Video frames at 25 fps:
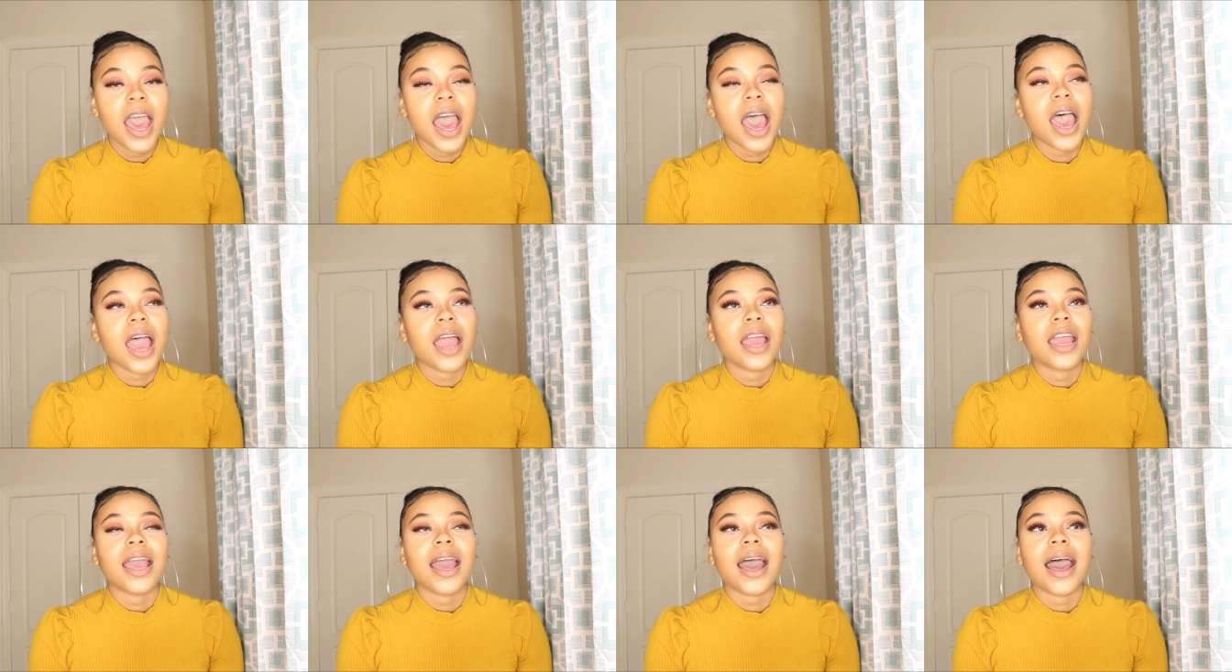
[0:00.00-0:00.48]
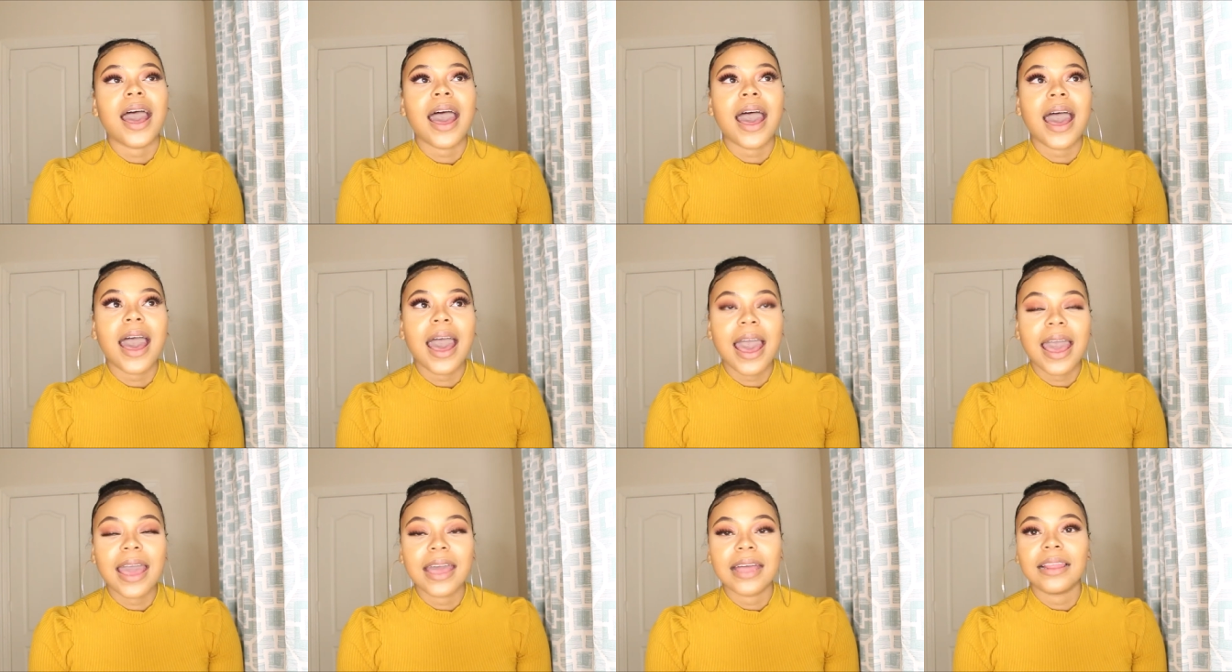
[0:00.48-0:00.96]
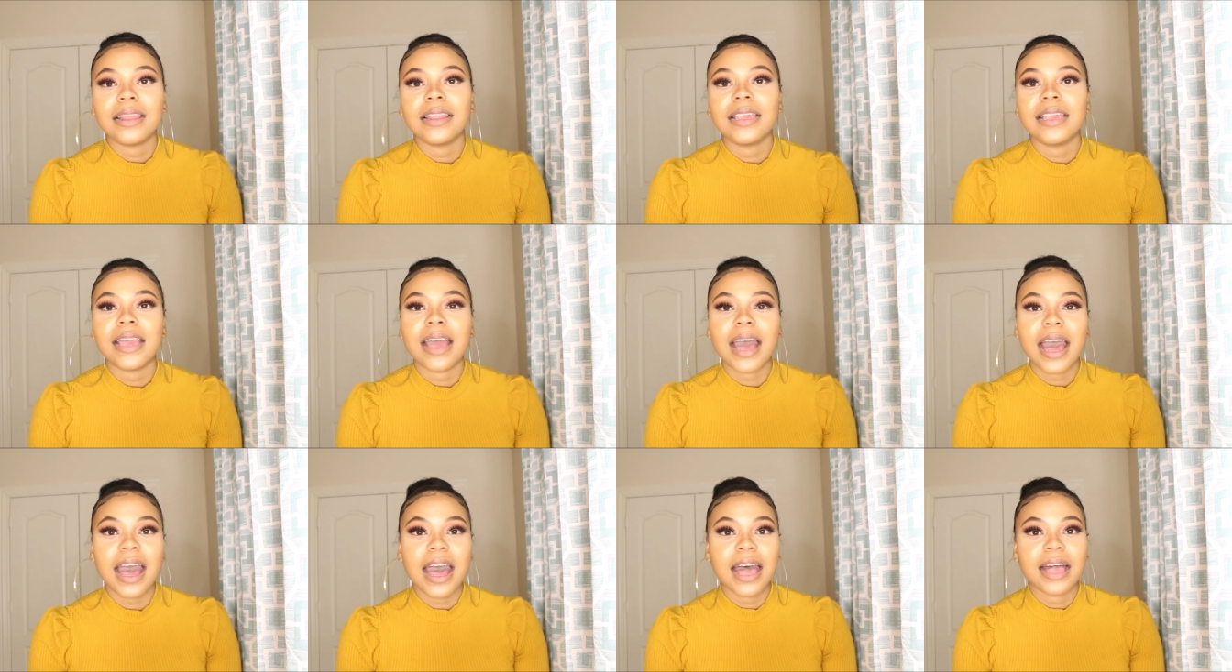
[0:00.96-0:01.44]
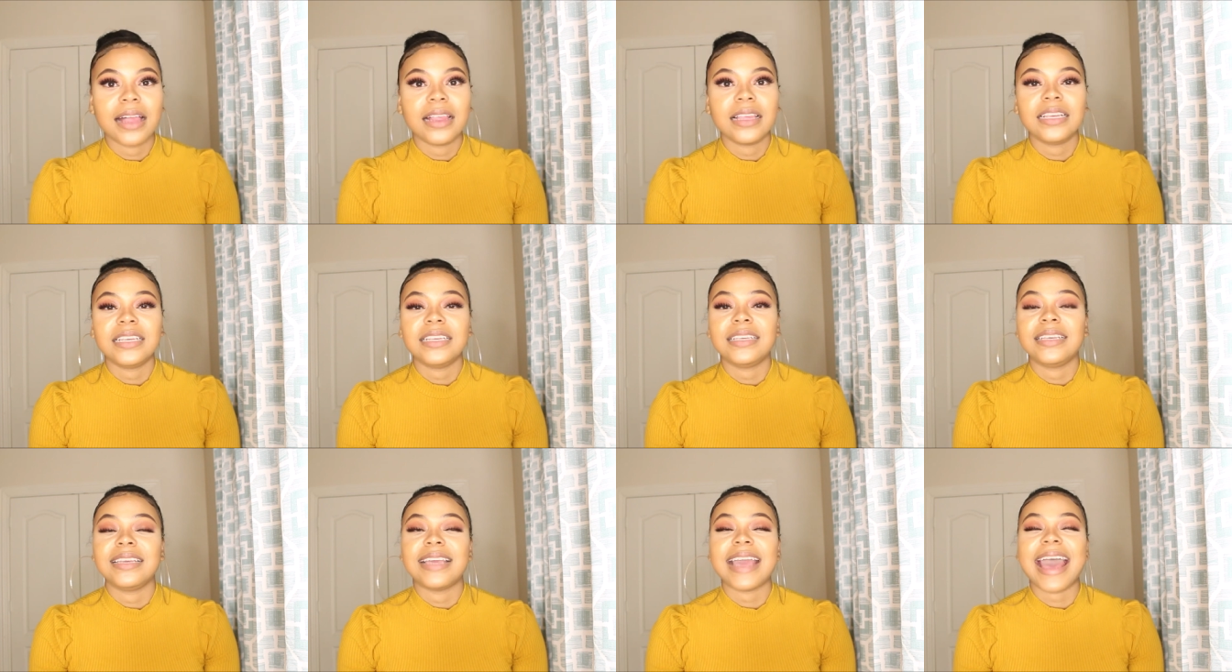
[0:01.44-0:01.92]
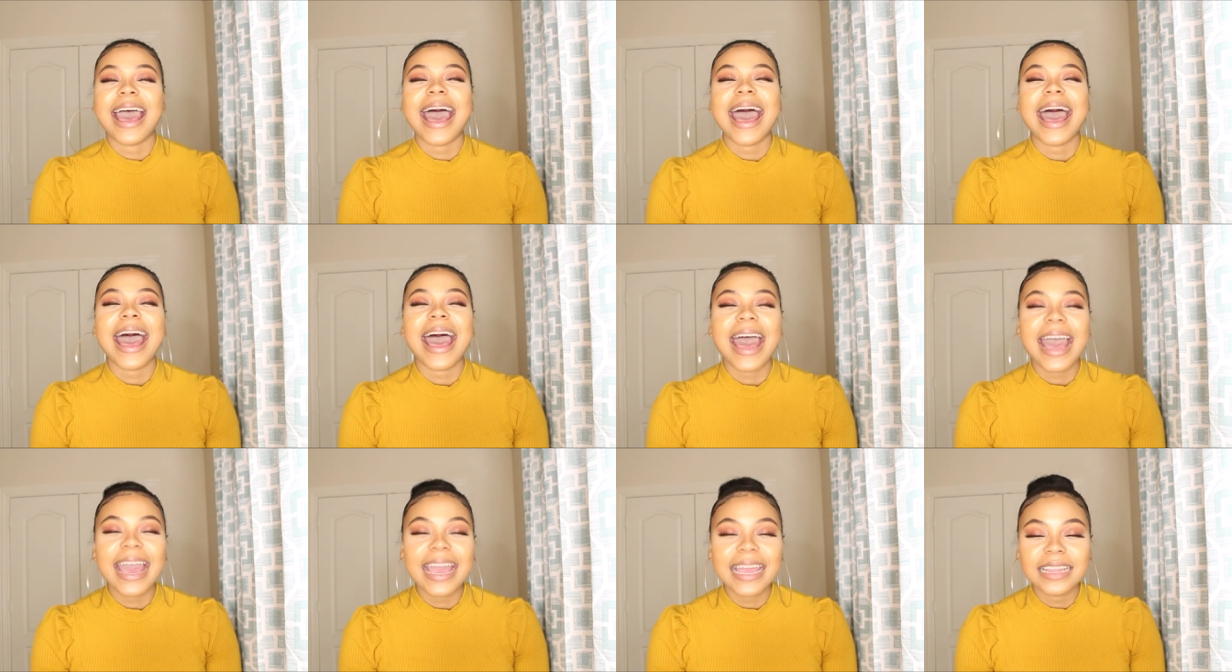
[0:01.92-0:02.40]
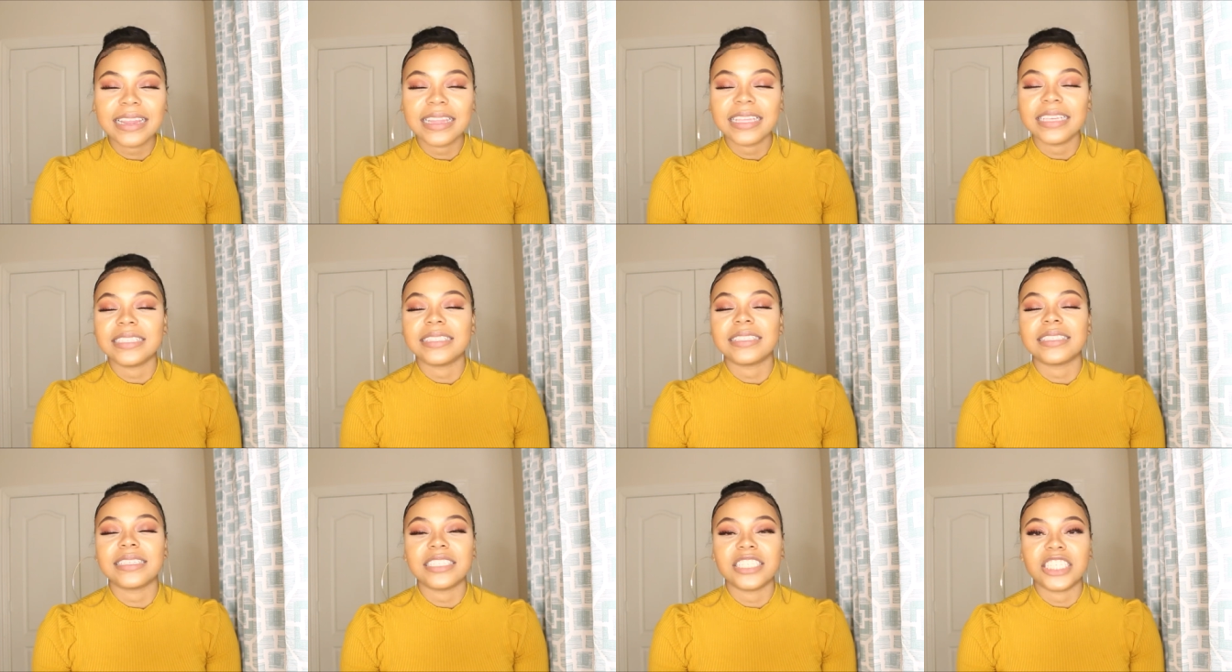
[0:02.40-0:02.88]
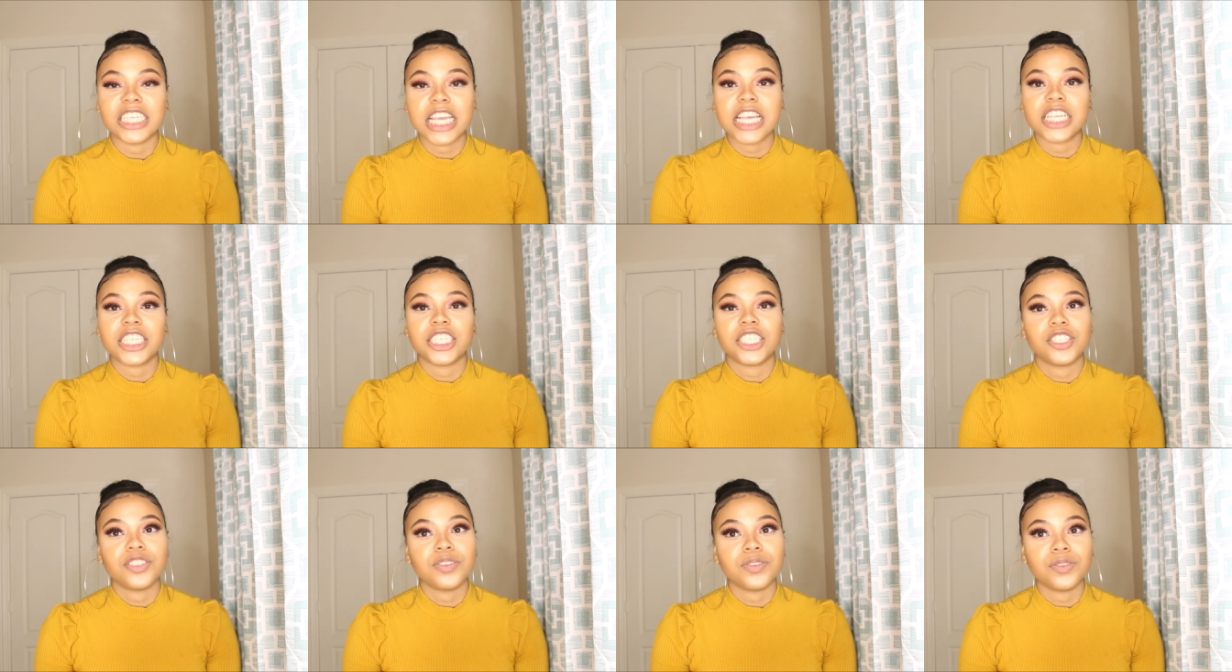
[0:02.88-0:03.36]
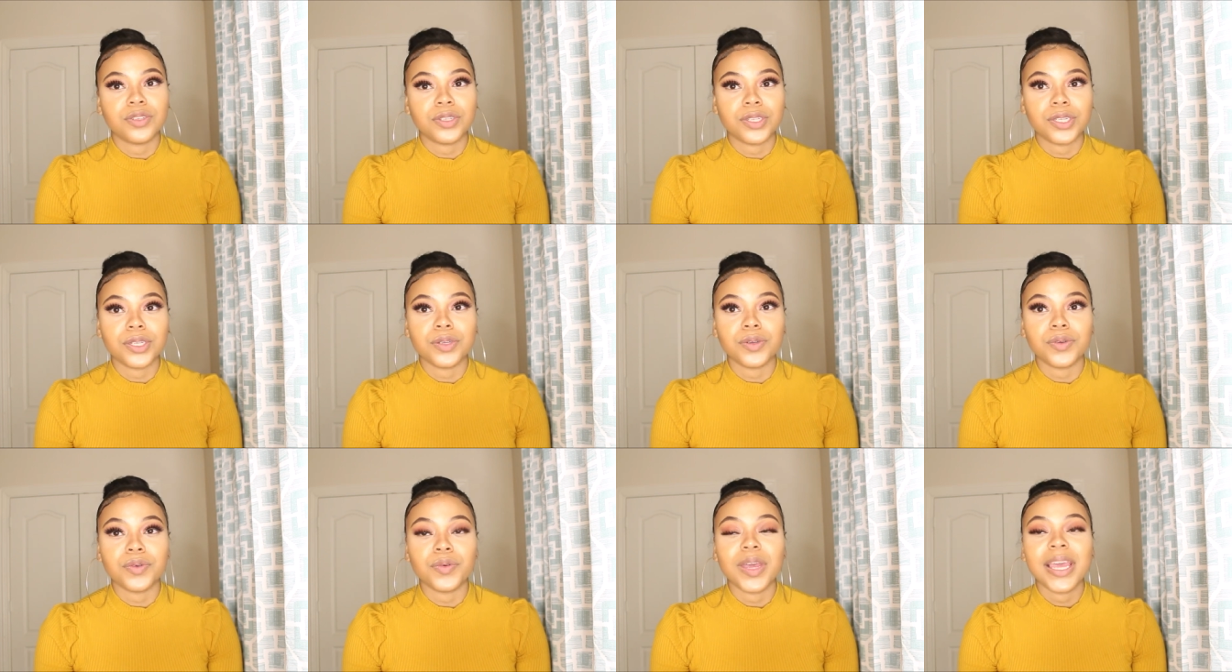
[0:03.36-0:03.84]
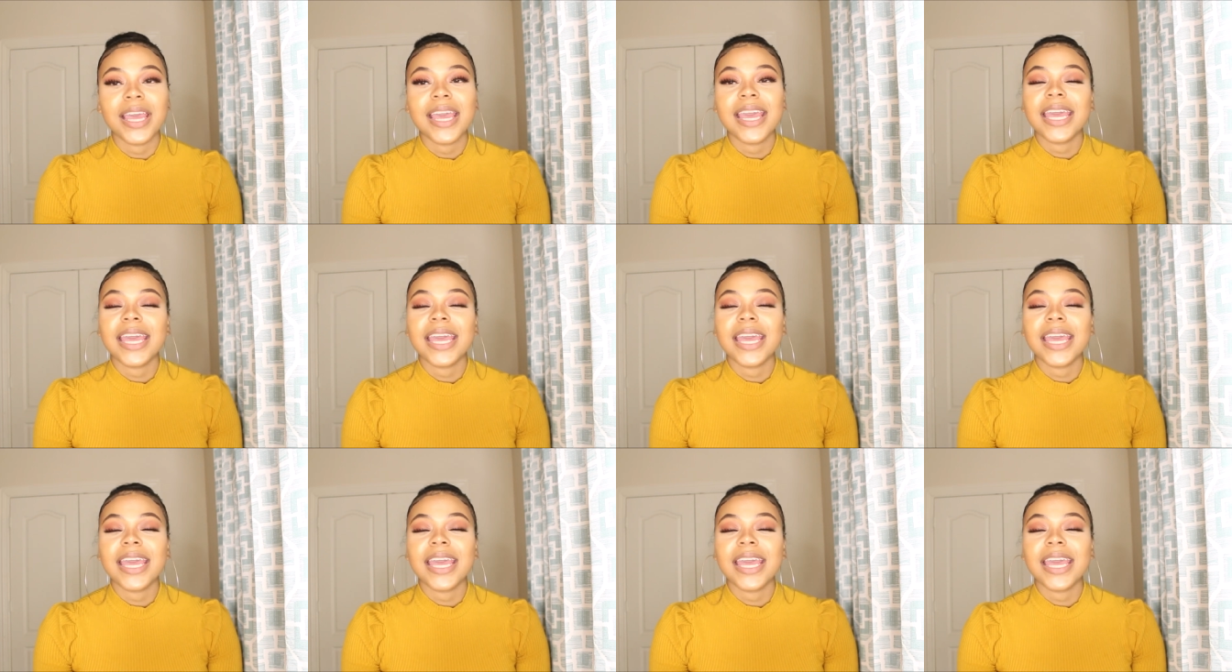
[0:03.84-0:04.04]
I highly suggest you do